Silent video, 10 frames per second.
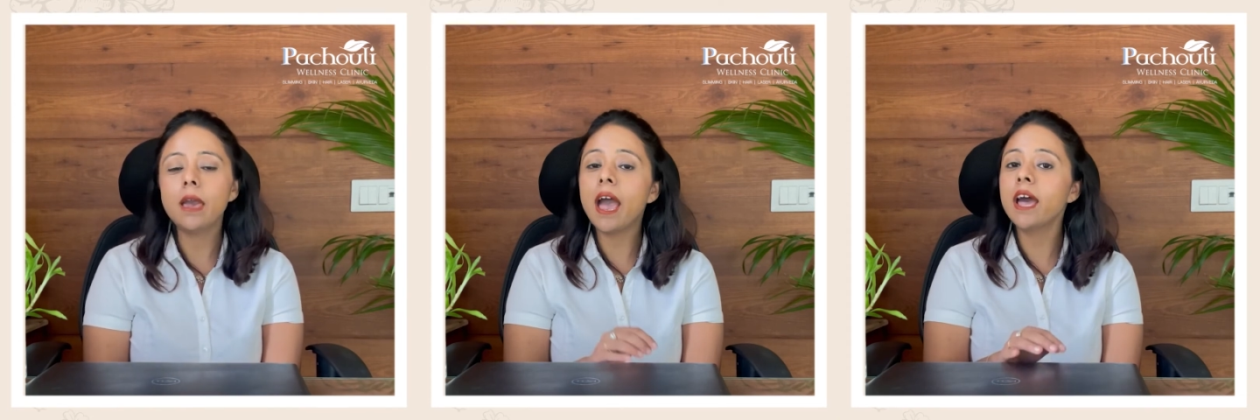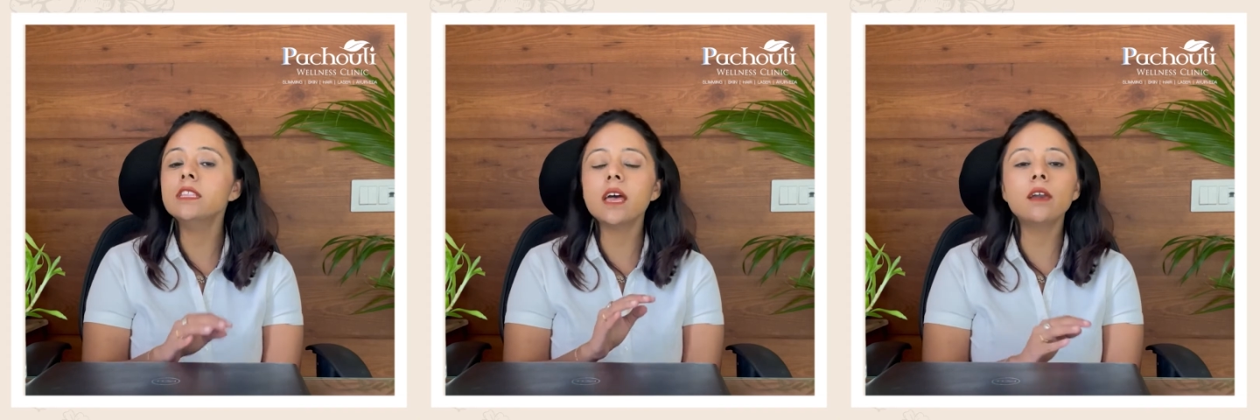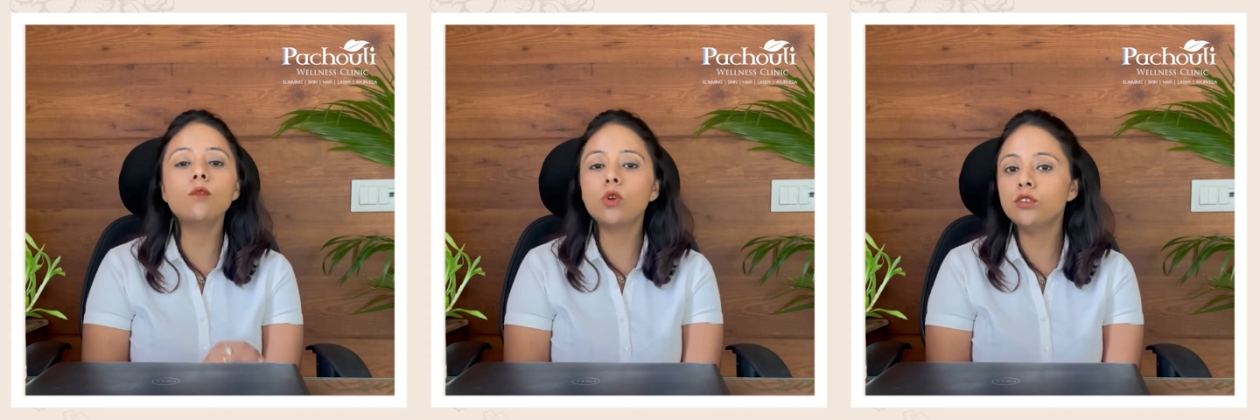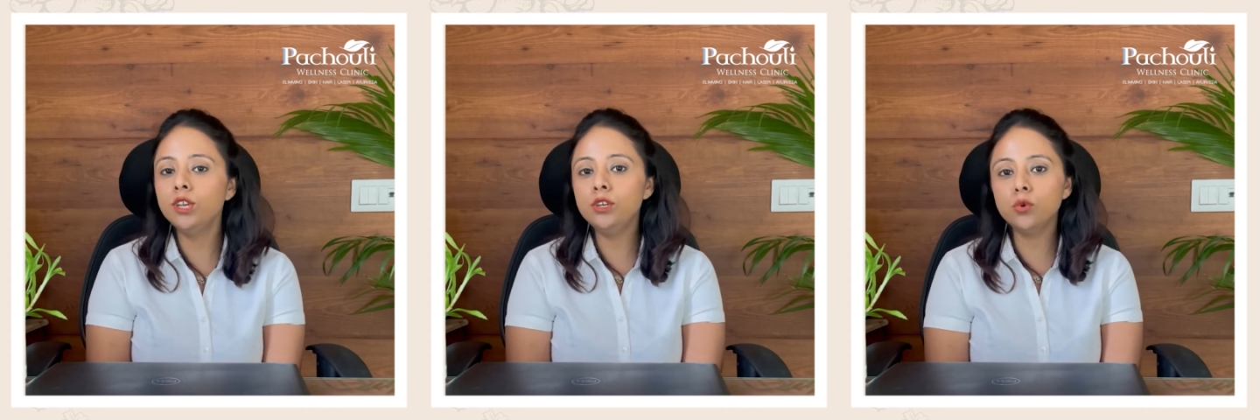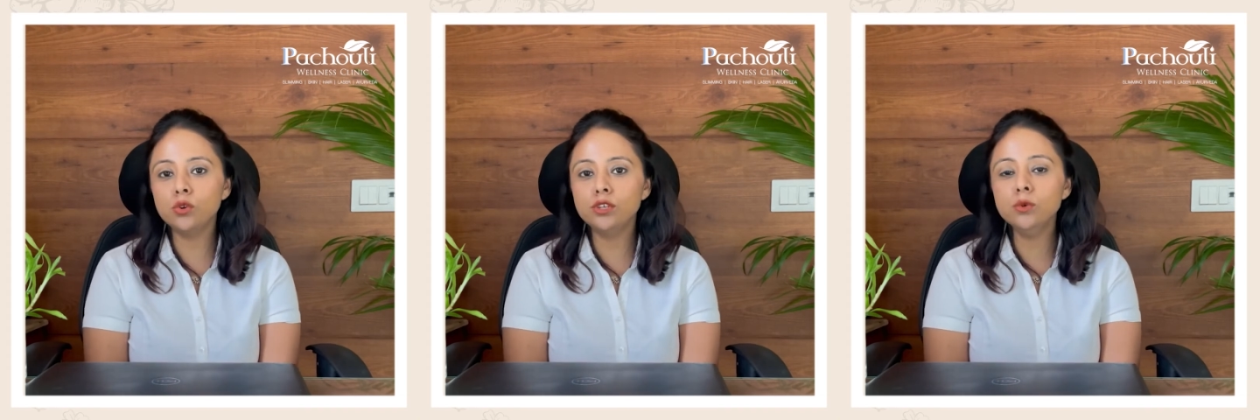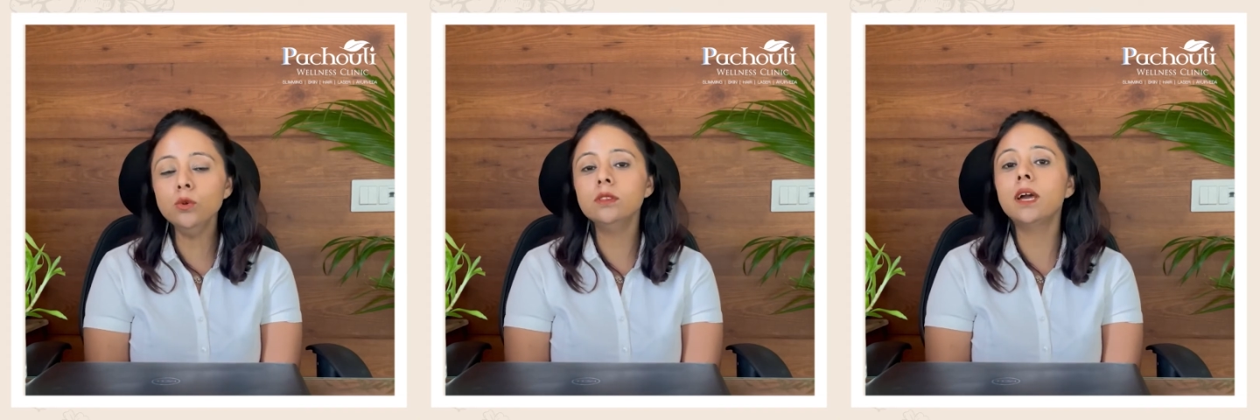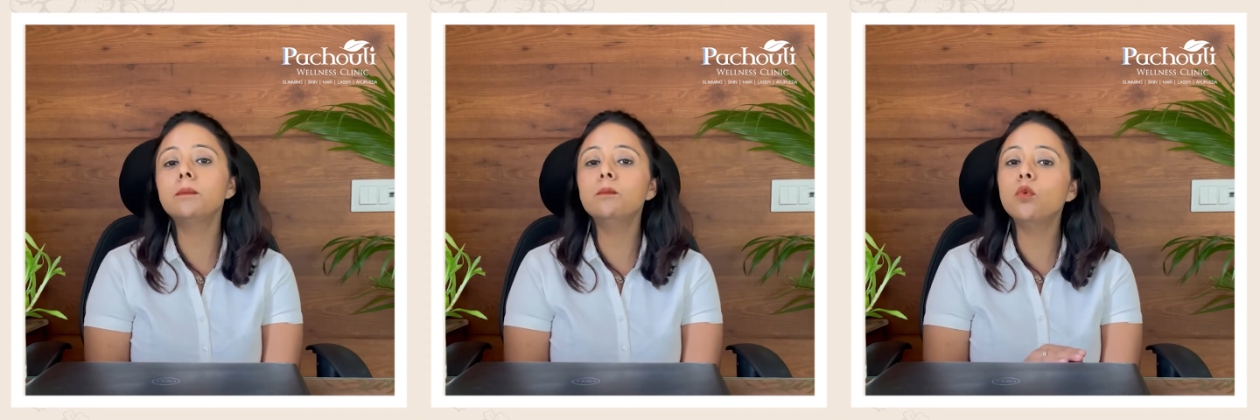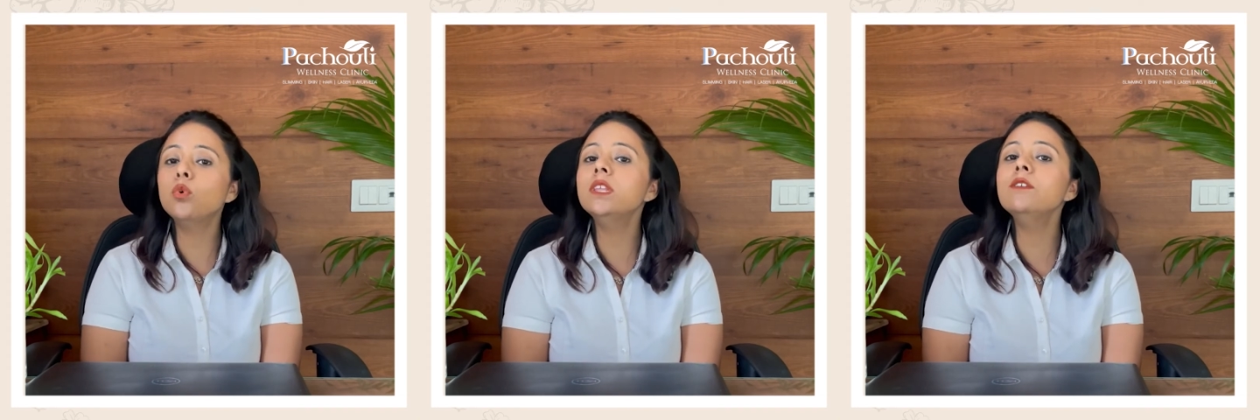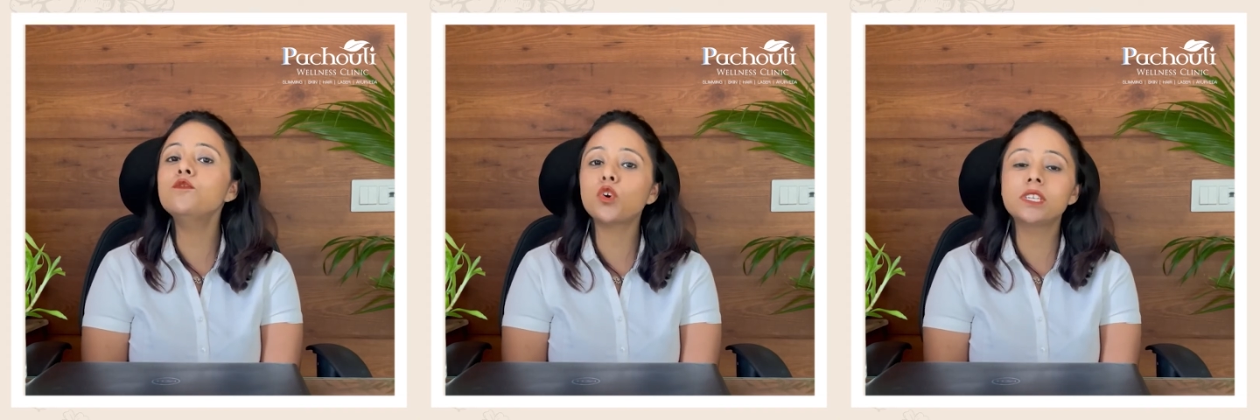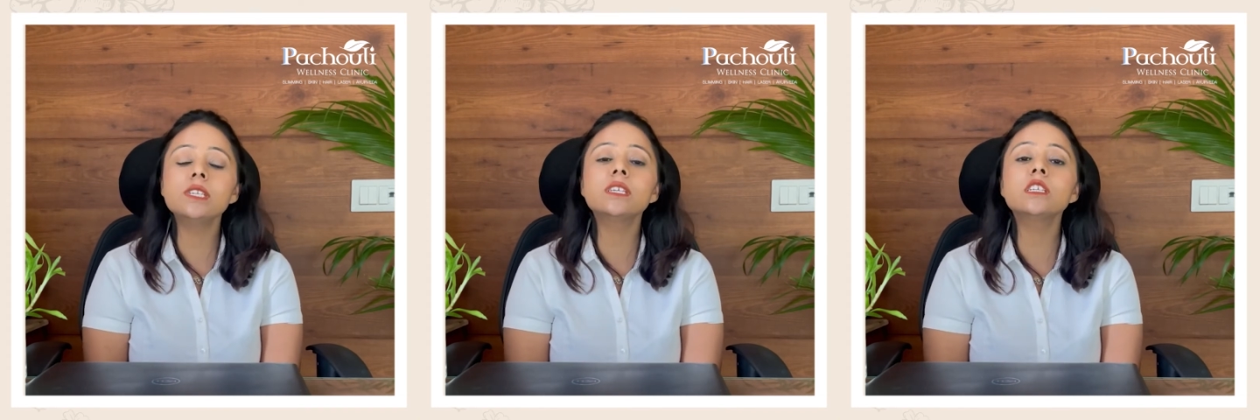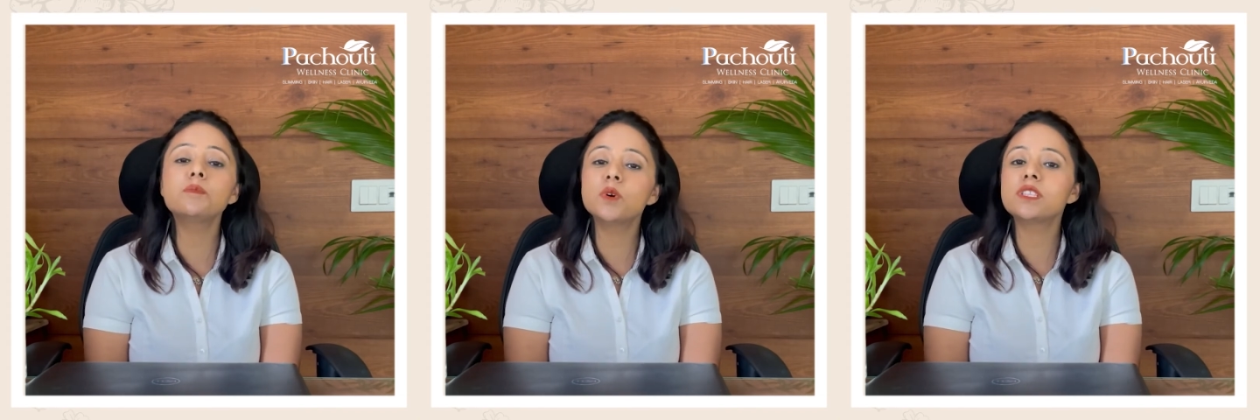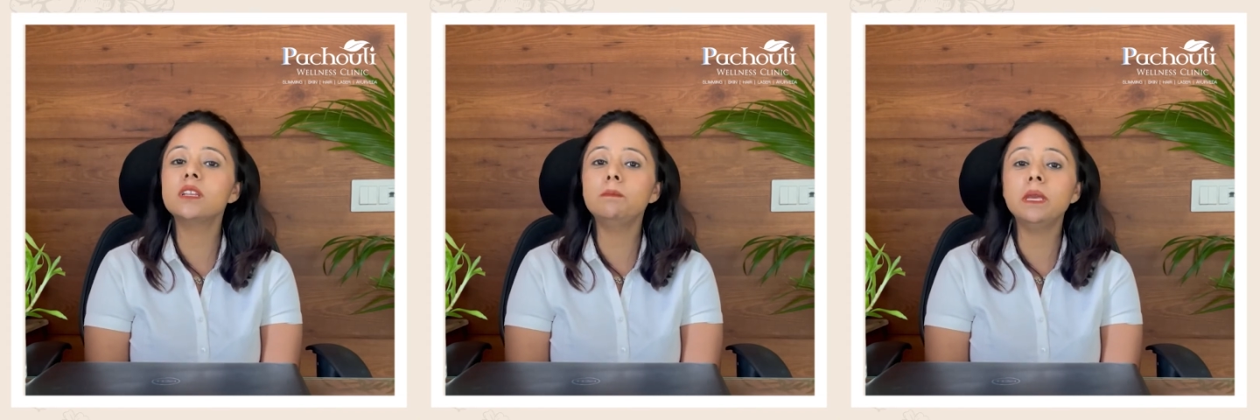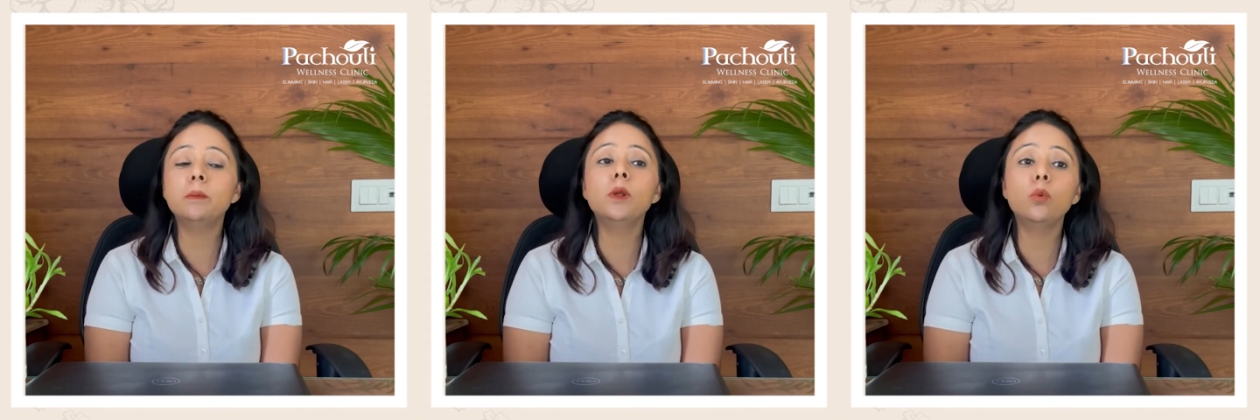As I have already told you that more than 46% people